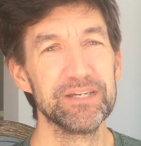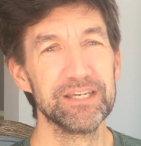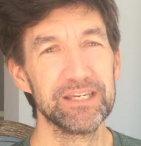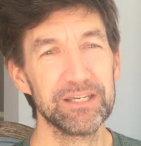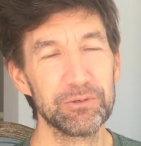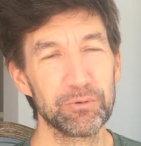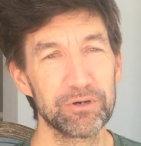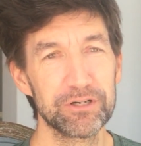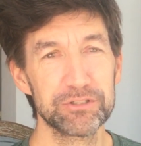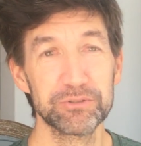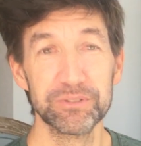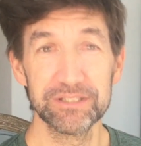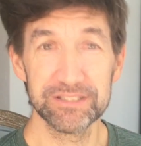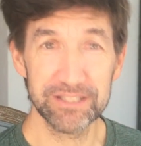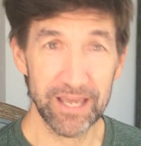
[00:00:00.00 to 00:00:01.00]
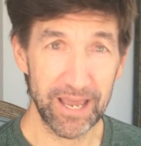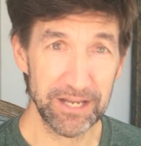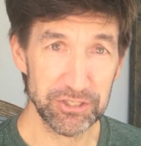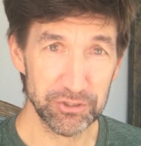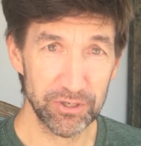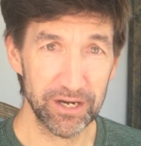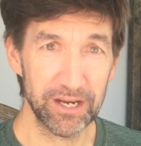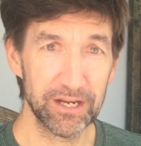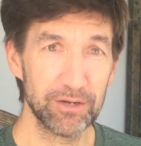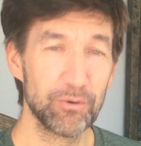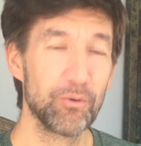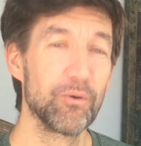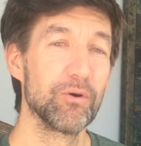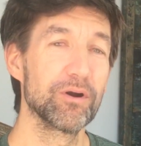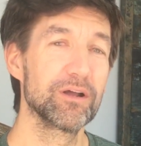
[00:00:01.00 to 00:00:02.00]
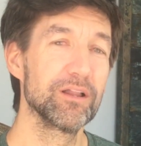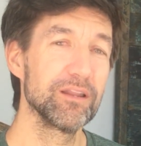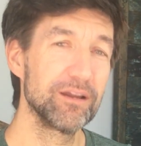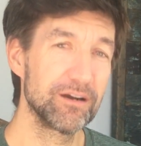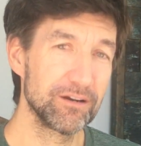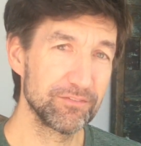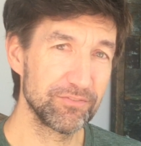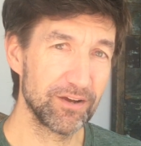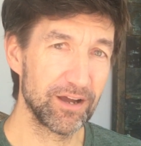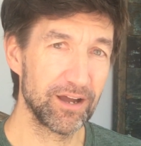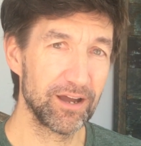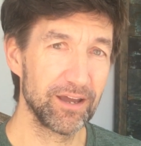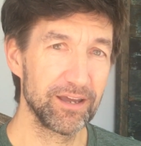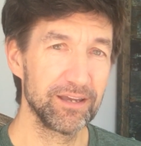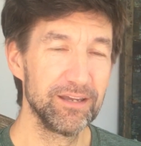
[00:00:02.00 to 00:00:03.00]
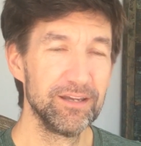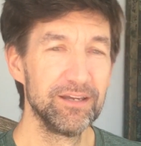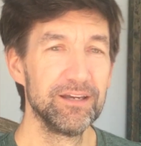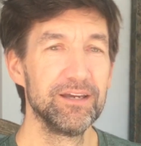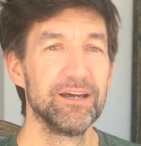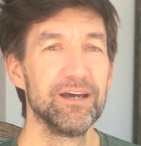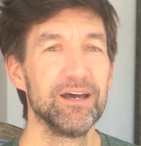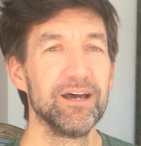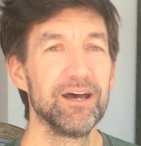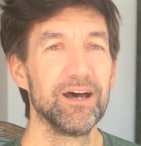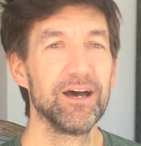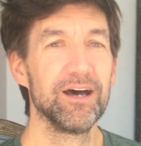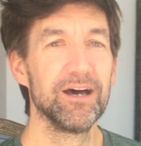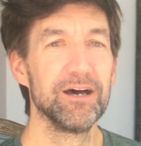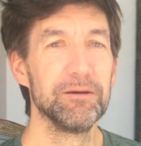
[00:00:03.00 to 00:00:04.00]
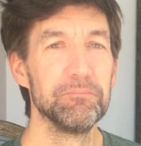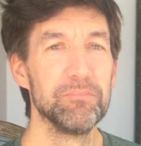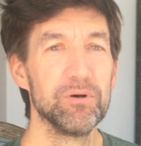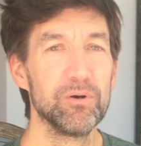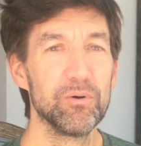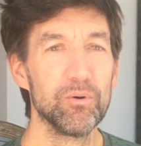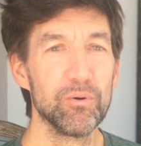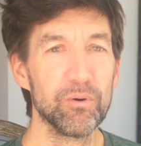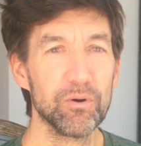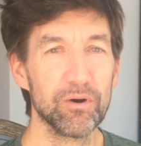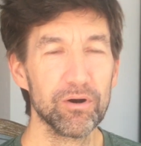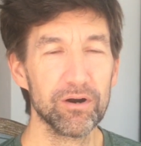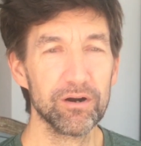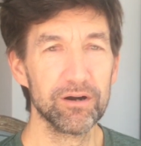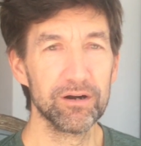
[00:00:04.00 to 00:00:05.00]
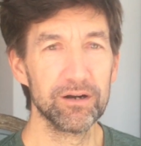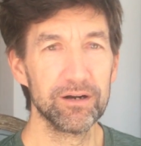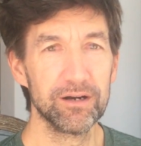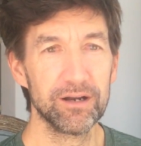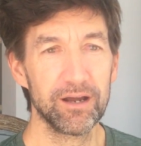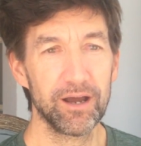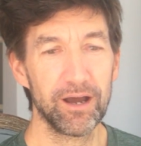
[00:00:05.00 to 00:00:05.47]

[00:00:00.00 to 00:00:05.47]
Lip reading: in order to exaggerate or clarify or